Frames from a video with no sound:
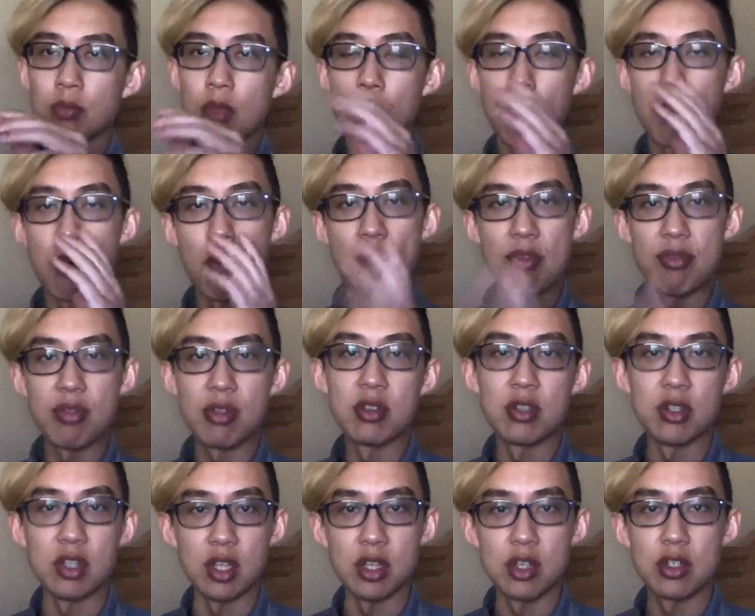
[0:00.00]

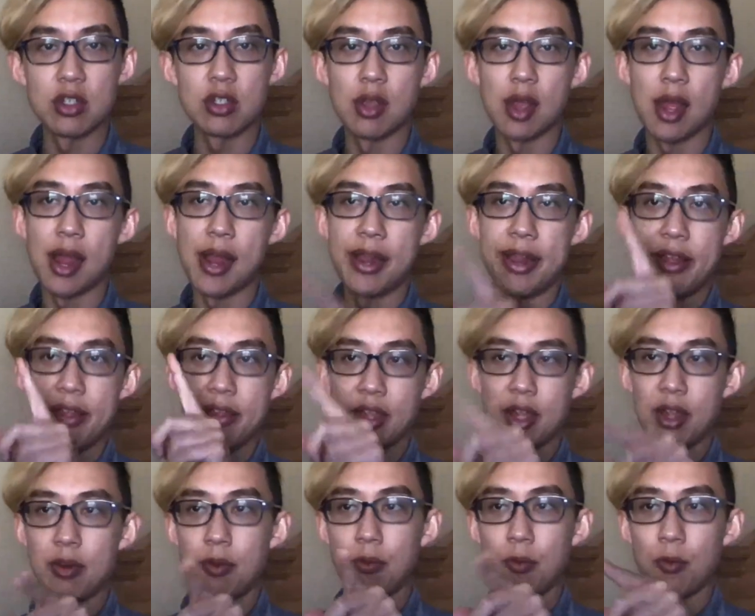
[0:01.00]
parentheses and
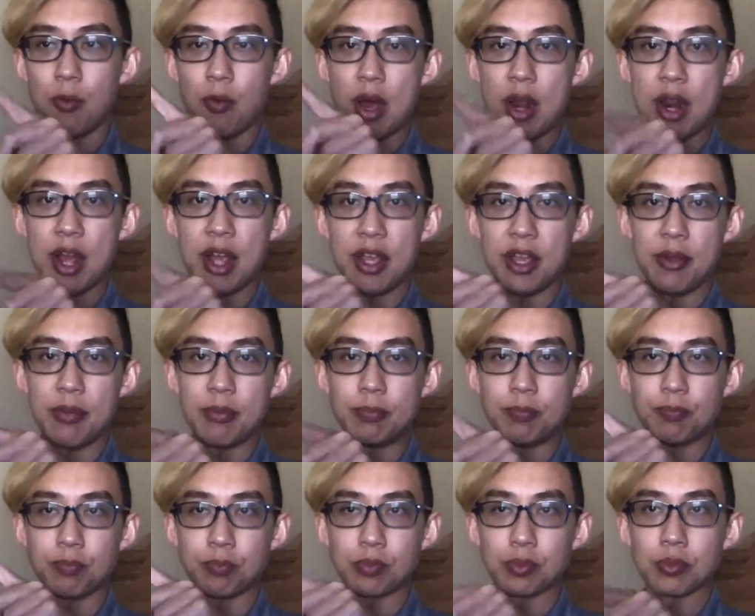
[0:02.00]
then warai.
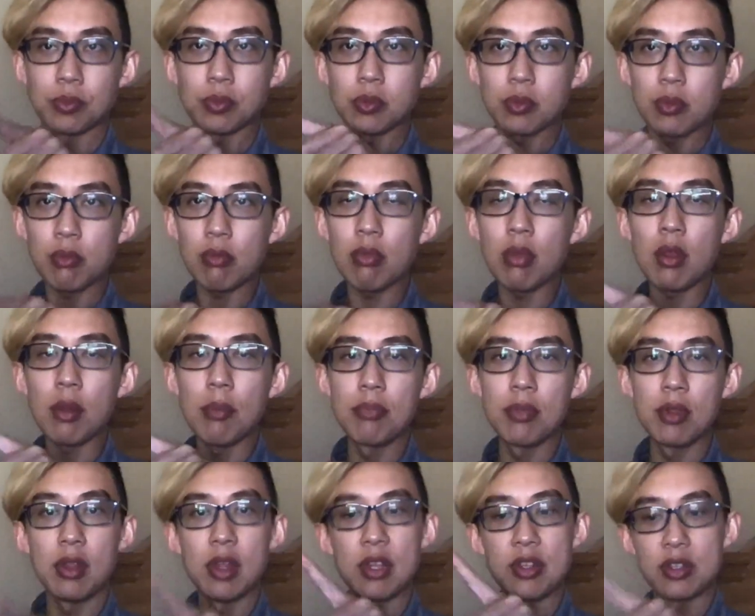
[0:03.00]

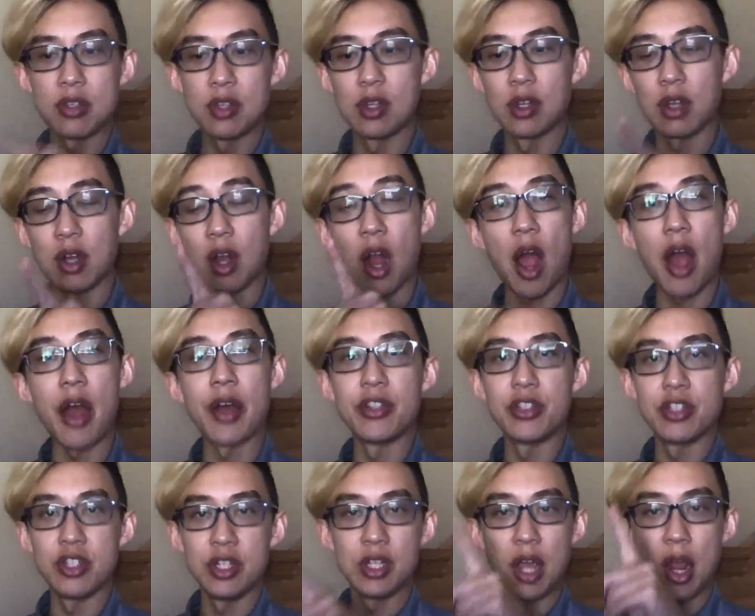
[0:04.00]
That's the
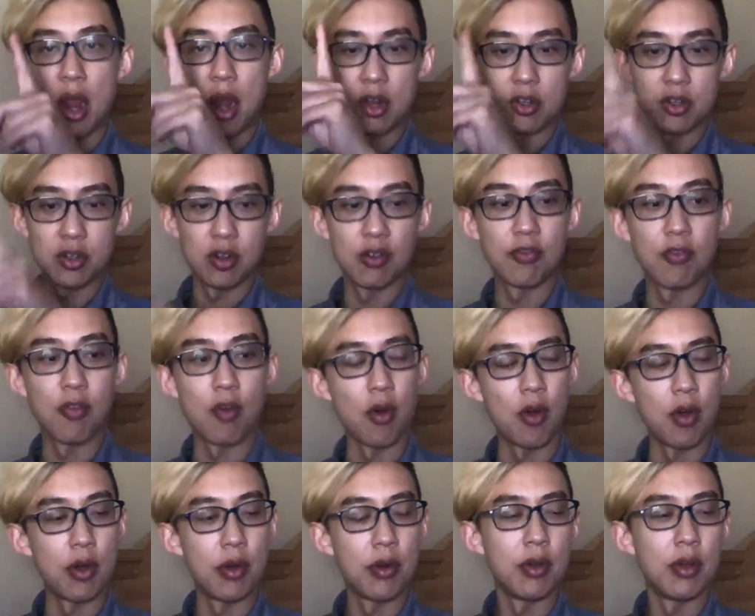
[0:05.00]
kanji character
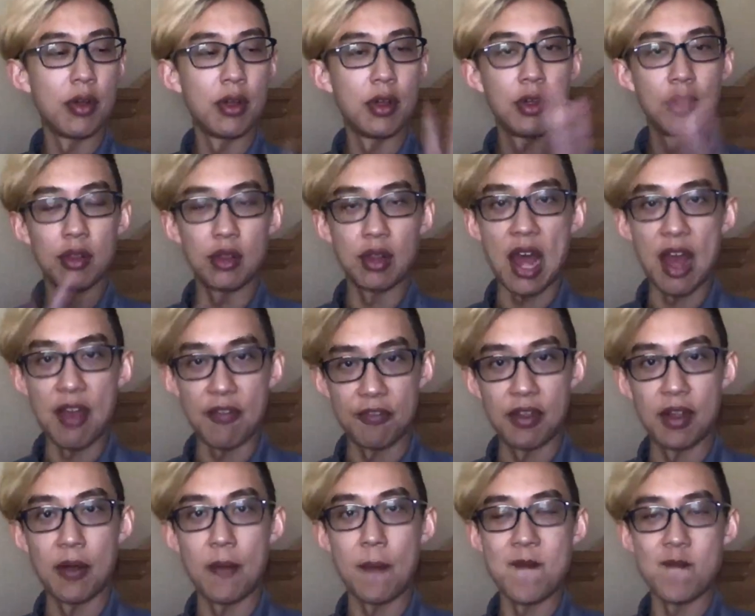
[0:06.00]
for
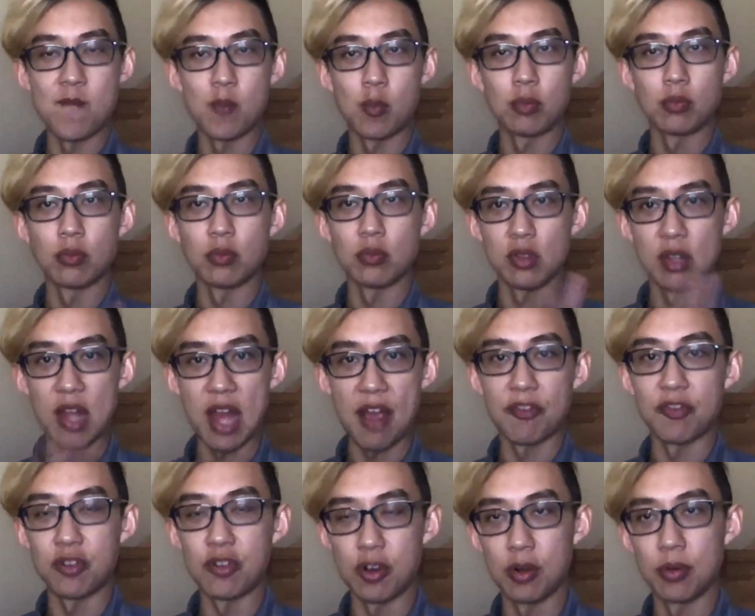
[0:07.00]
laughing,
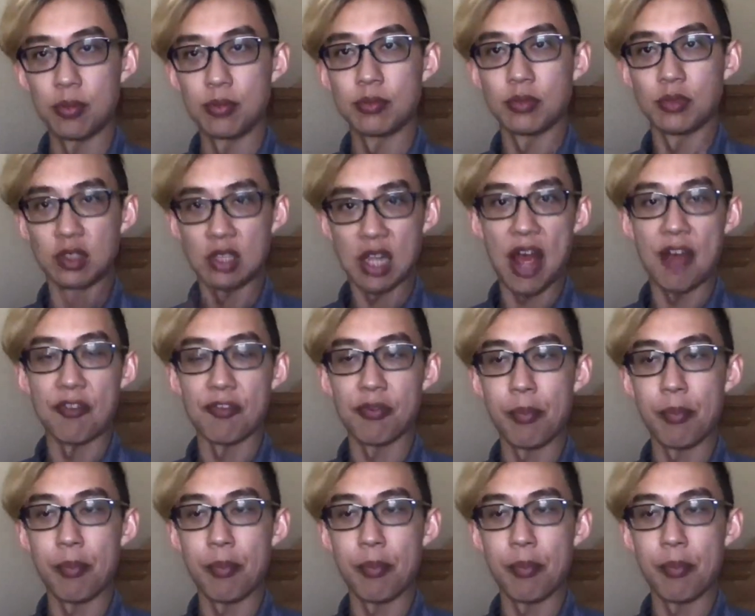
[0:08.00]
laughter, laugh.